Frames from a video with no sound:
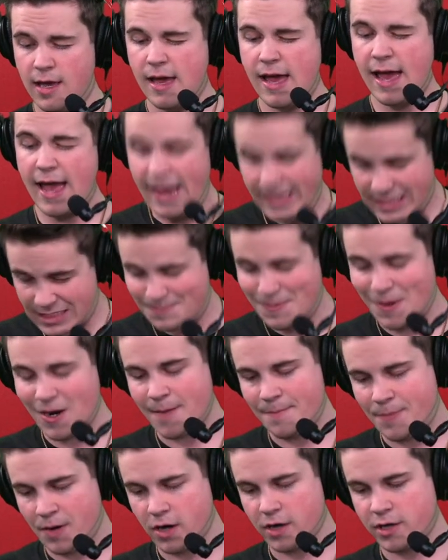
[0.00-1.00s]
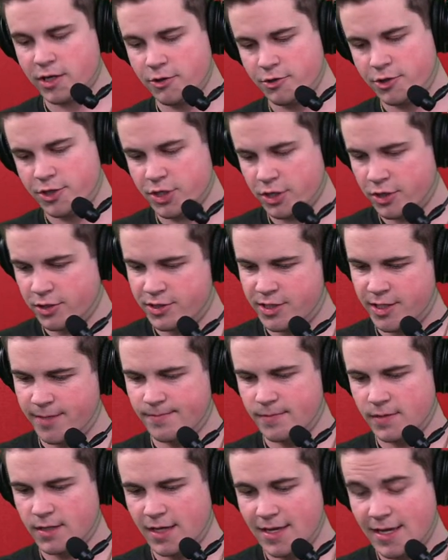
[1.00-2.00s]
Asbury Park, New Jersey.
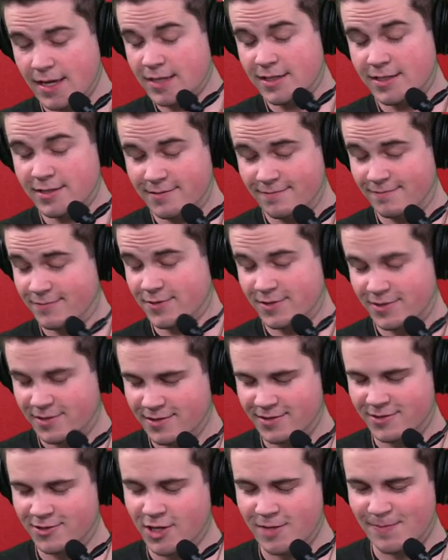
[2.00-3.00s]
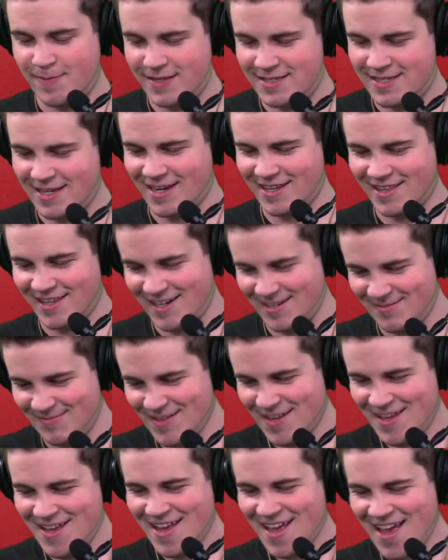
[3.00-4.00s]
Took me a second there.
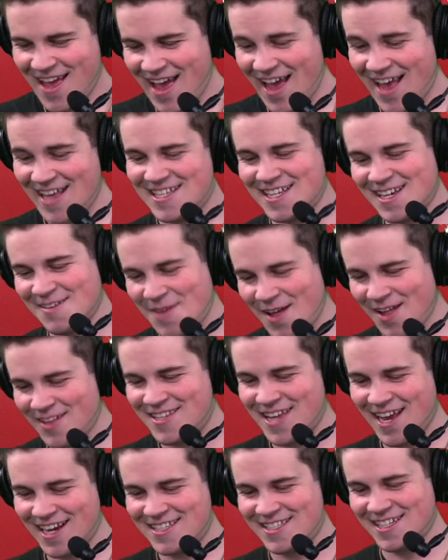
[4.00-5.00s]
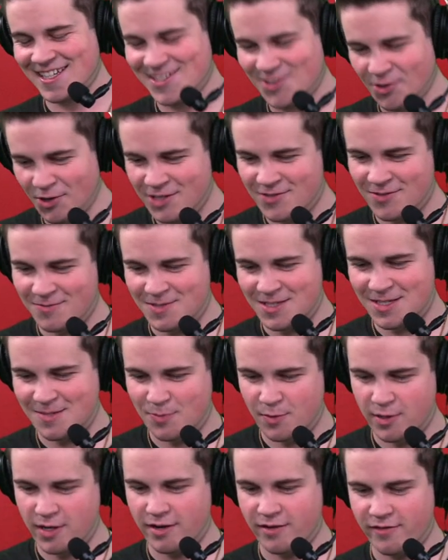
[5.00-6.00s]
SML Texting Stories from
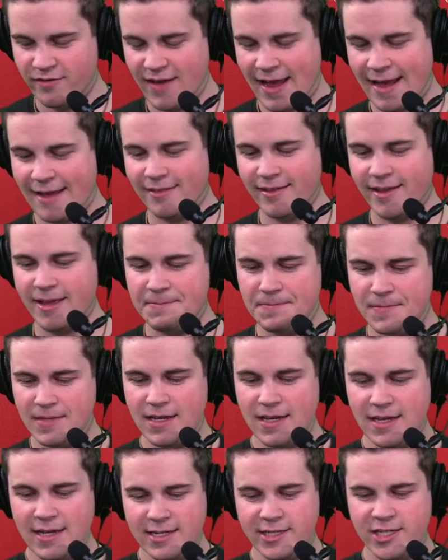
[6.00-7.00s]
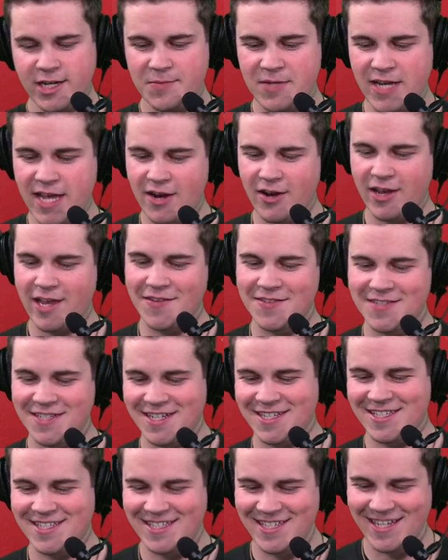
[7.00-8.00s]
Spring Valley. Jim Tanner gives it a
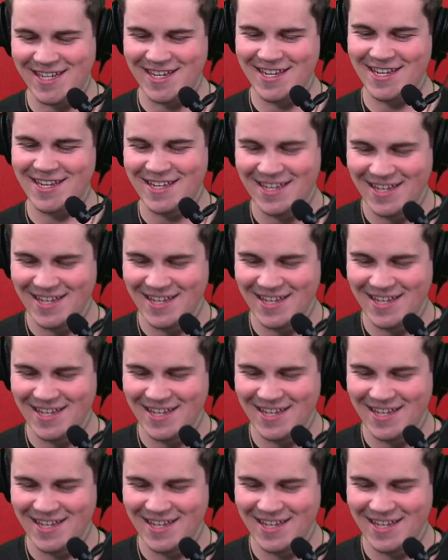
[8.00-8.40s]
C.